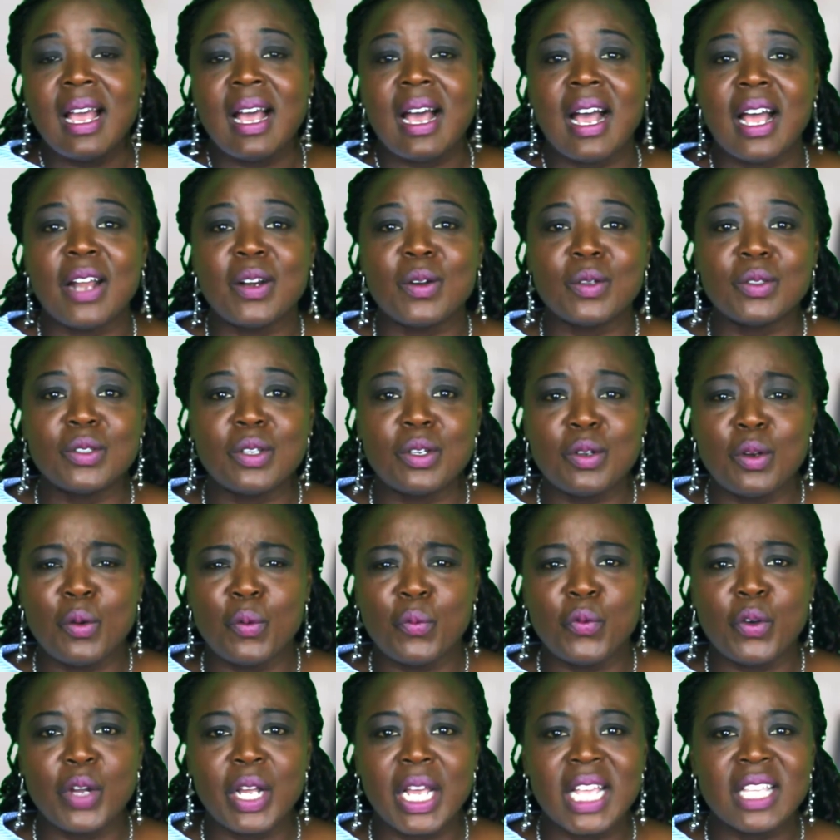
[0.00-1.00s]
And also
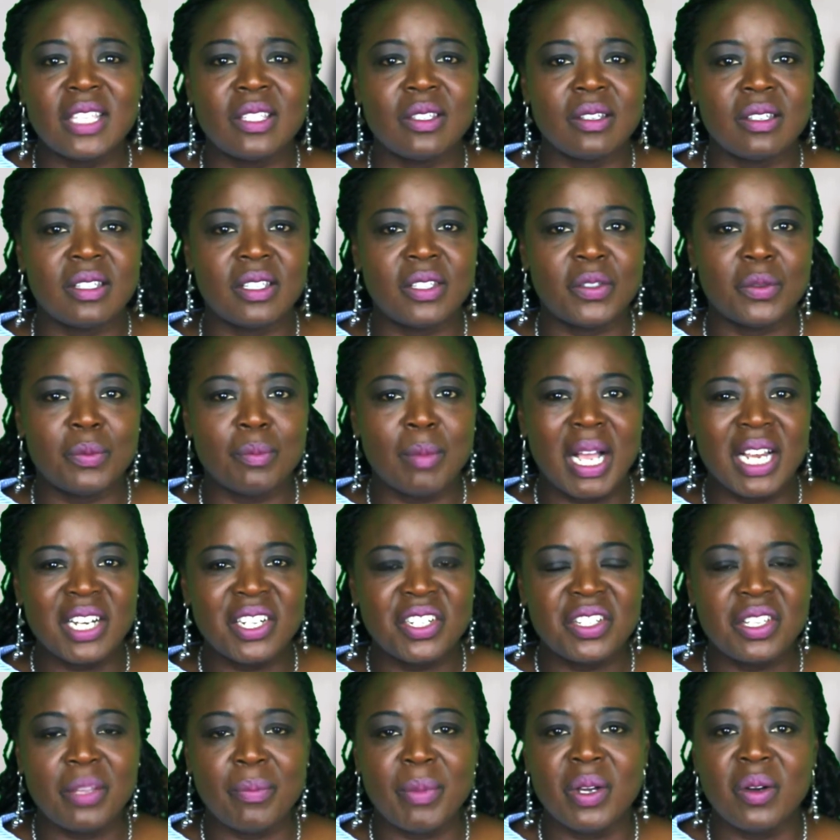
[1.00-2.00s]
don't forget to
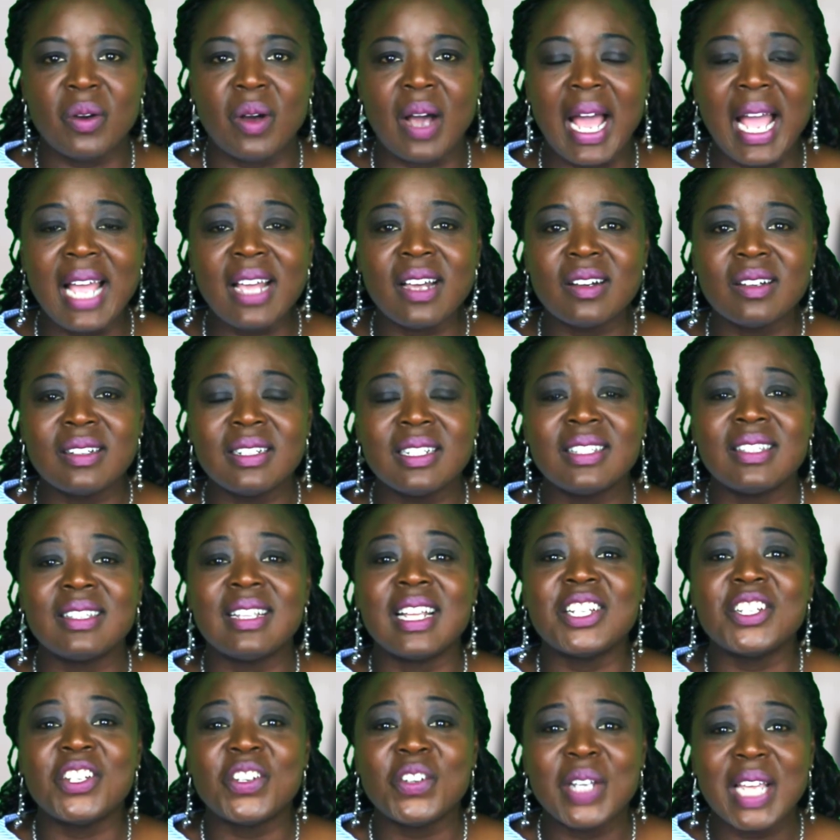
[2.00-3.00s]
smash the bell icon so
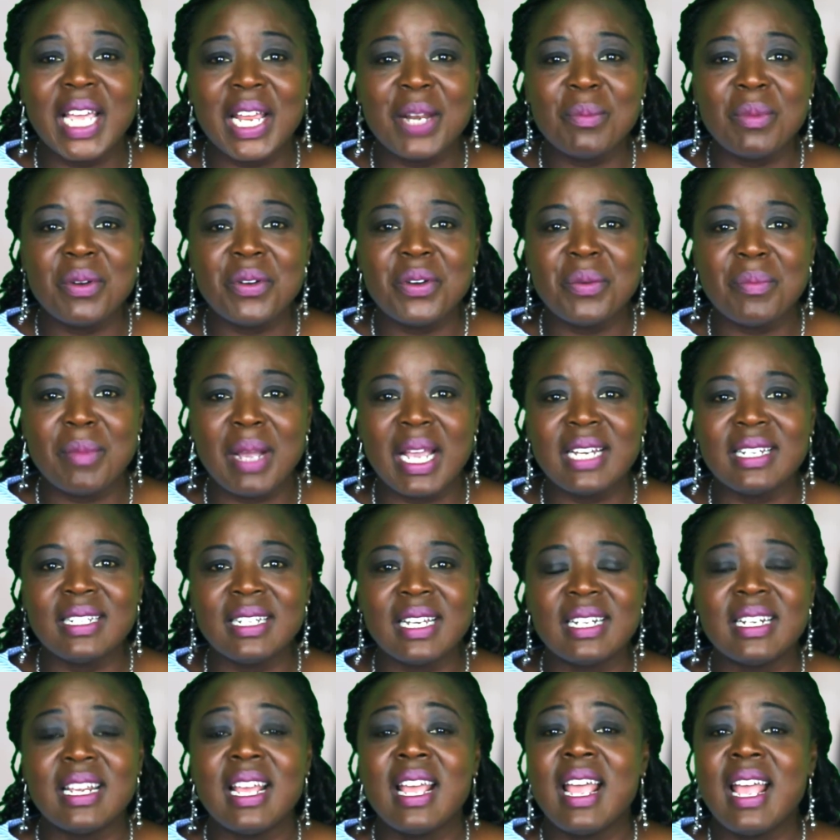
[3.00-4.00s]
that you can be
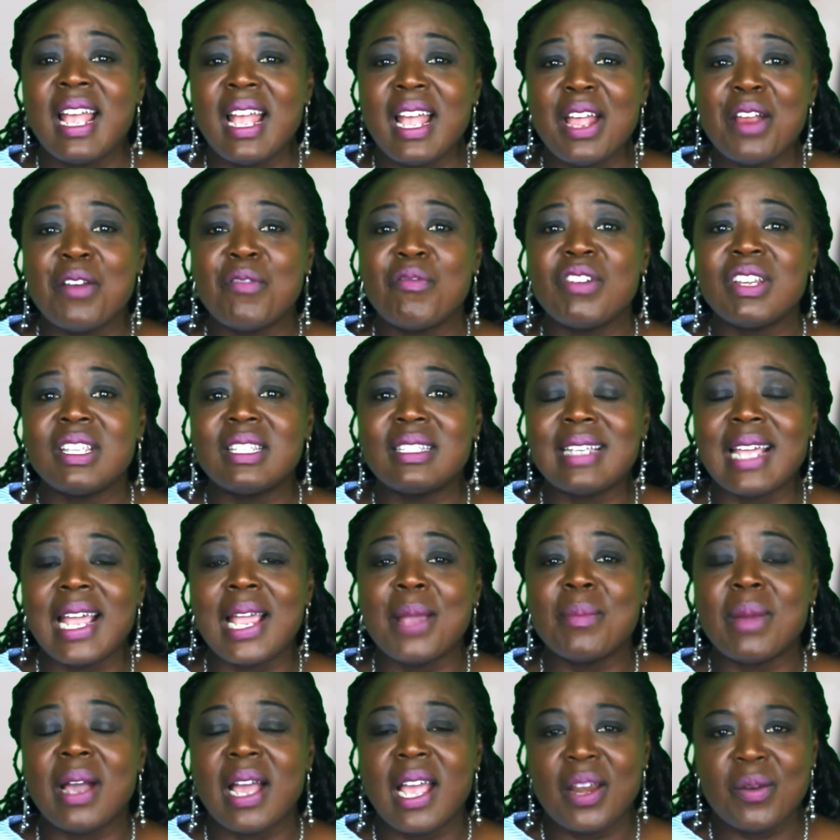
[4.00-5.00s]
reminded every
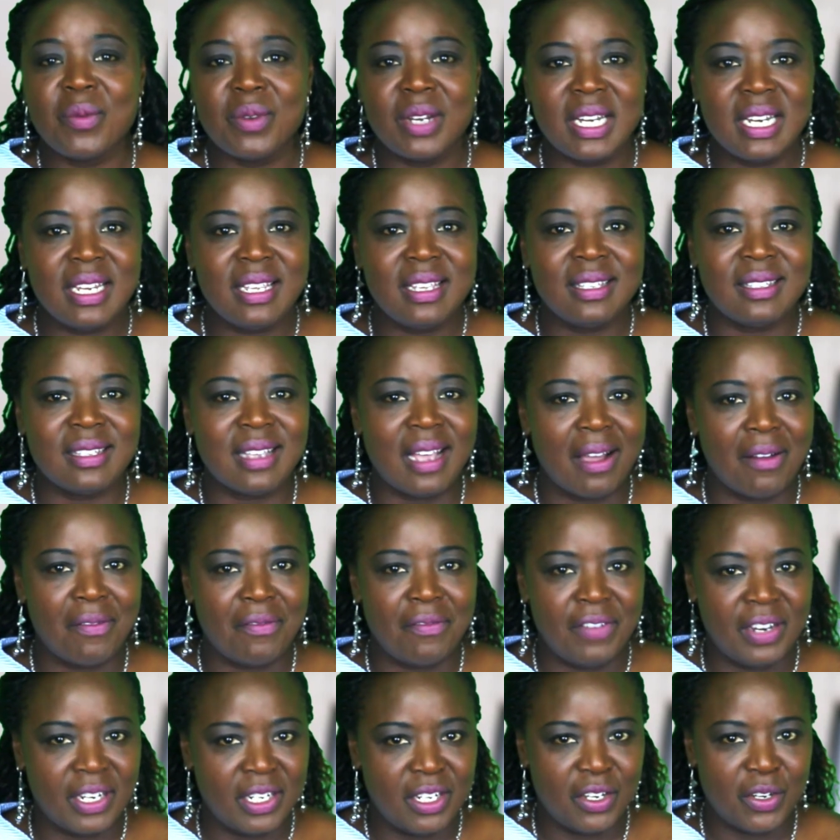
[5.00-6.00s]
time I release a
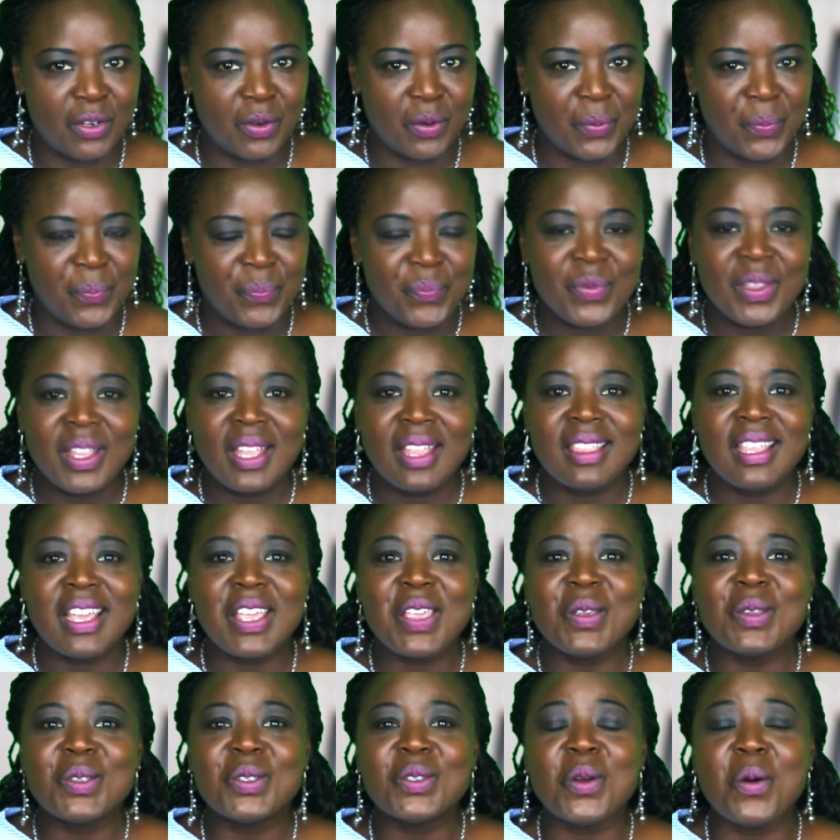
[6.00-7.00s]
video.
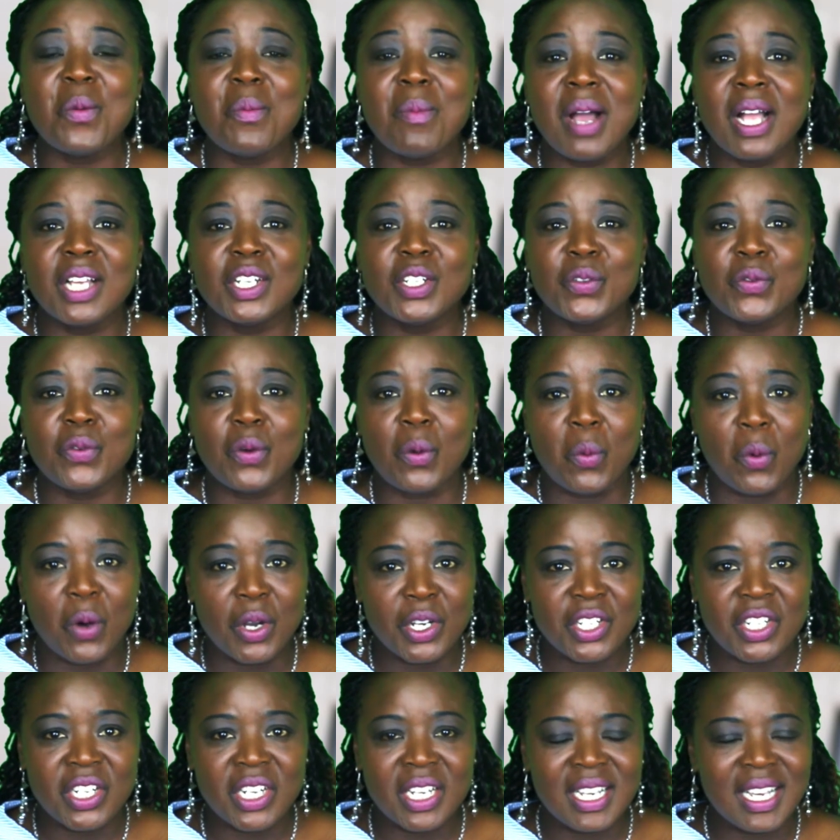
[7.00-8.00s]
Thank you so much for
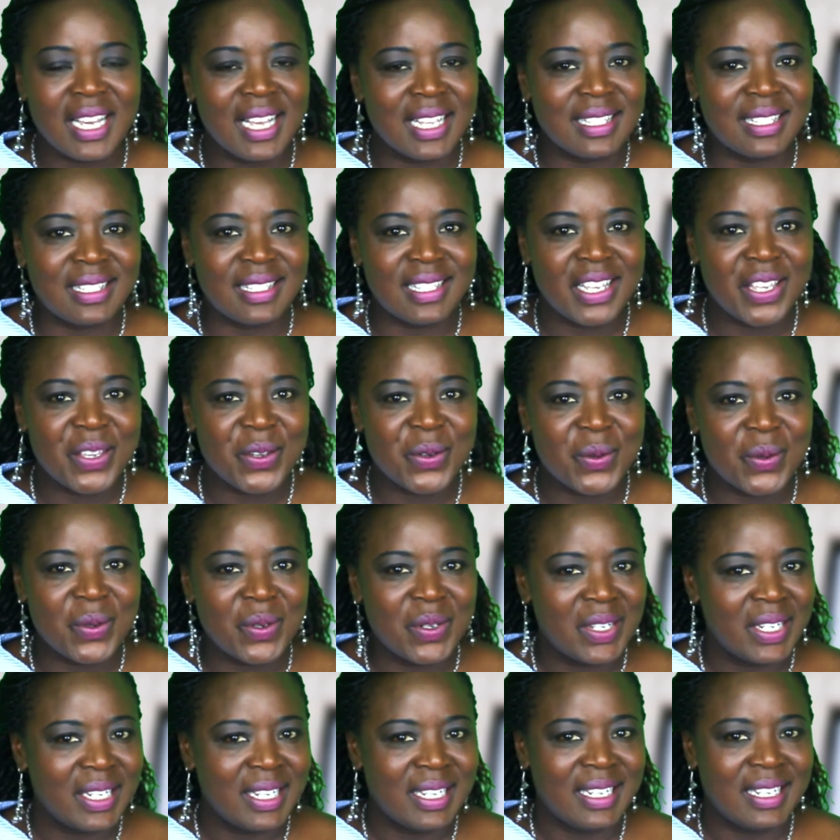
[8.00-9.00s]
watching and see you
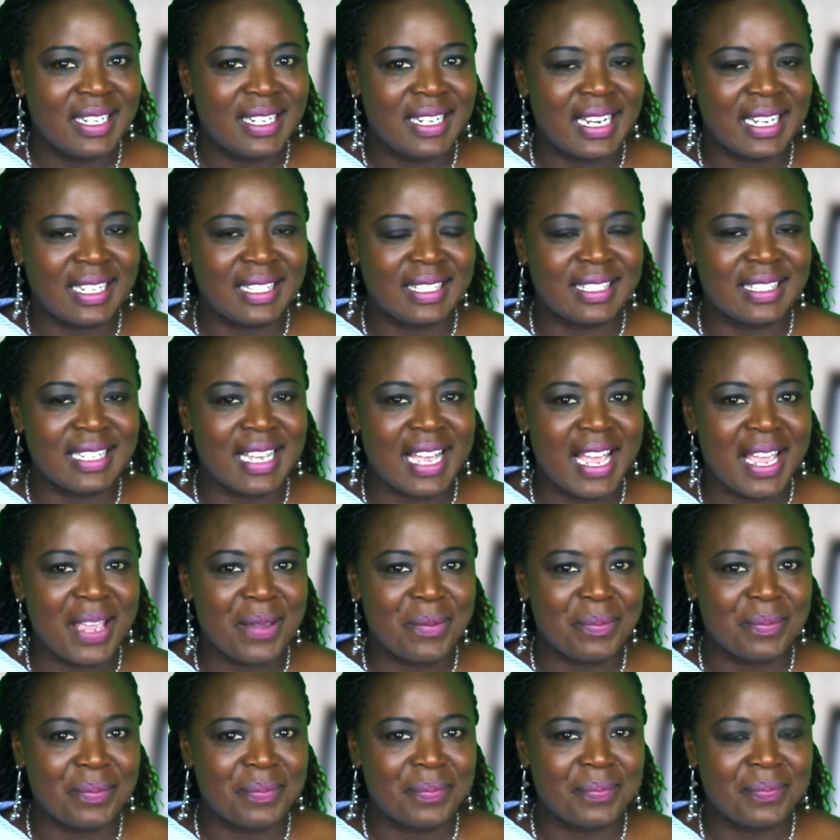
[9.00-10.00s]
next
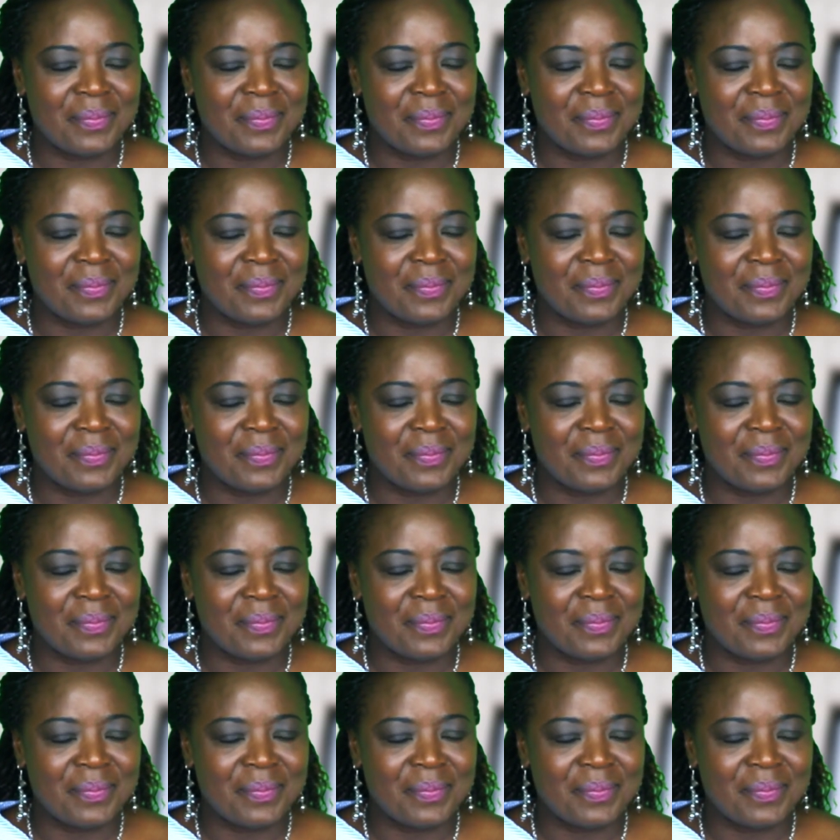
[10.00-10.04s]
time.